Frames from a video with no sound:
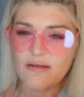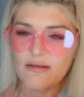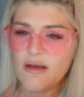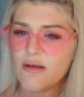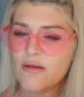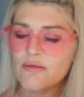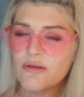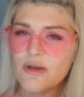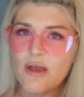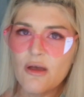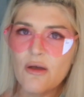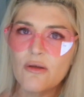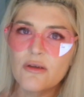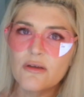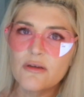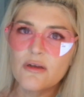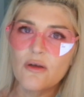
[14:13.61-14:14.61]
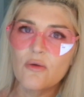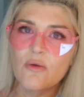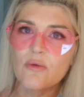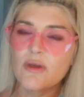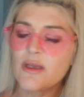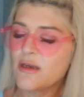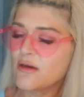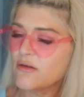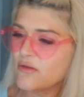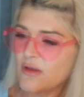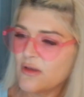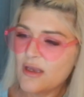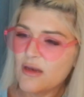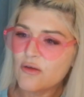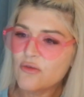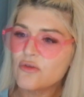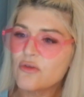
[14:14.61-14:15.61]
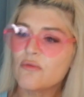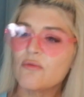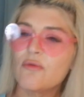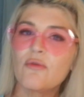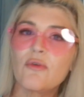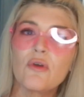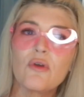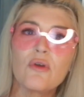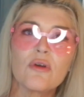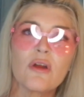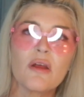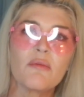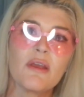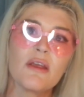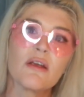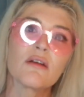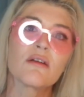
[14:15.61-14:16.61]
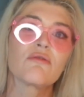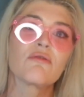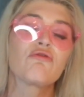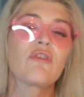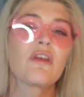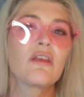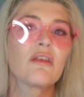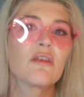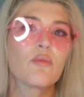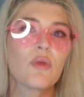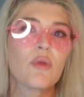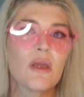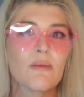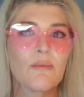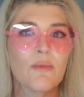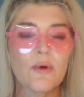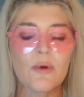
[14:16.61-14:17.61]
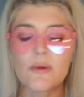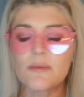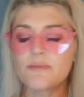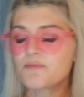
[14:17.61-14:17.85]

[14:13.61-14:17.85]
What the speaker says: oh no, here's some food. I'm here to feed the people.